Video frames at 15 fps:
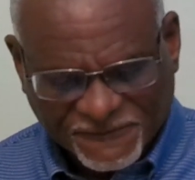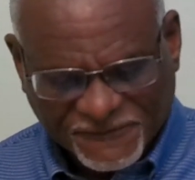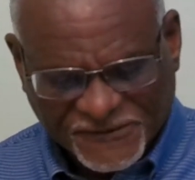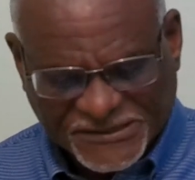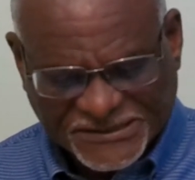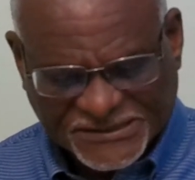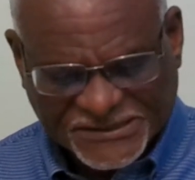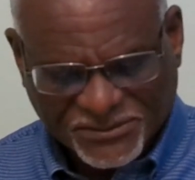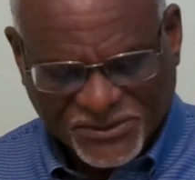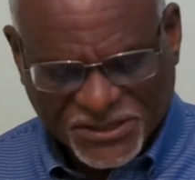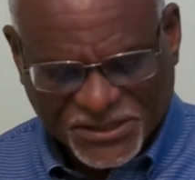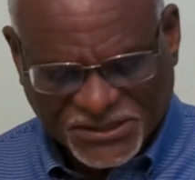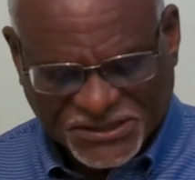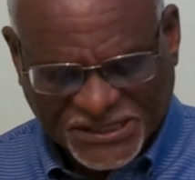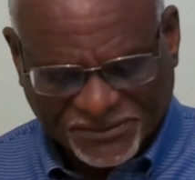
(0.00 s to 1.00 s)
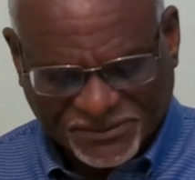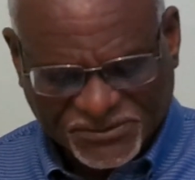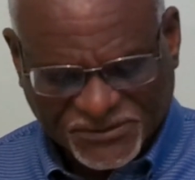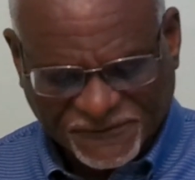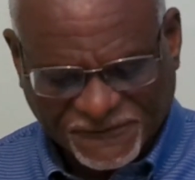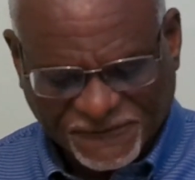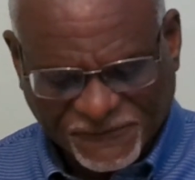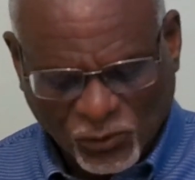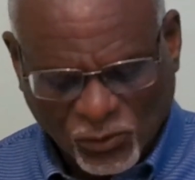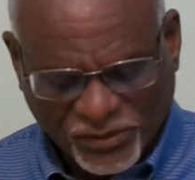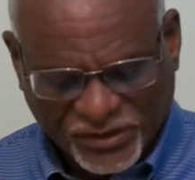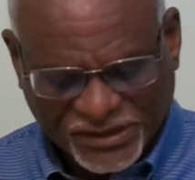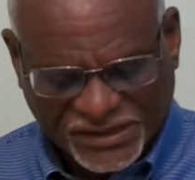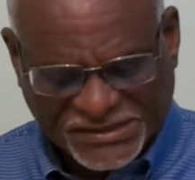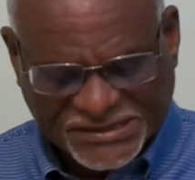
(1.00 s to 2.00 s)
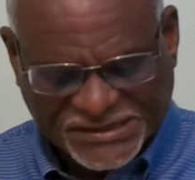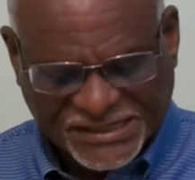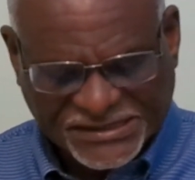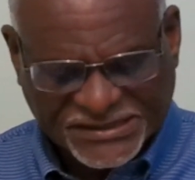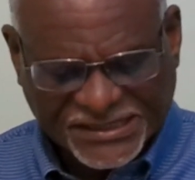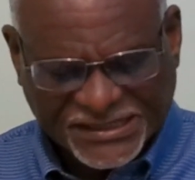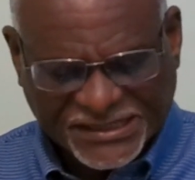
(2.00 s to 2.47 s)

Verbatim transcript: 1 Timothy chapter 4, it says,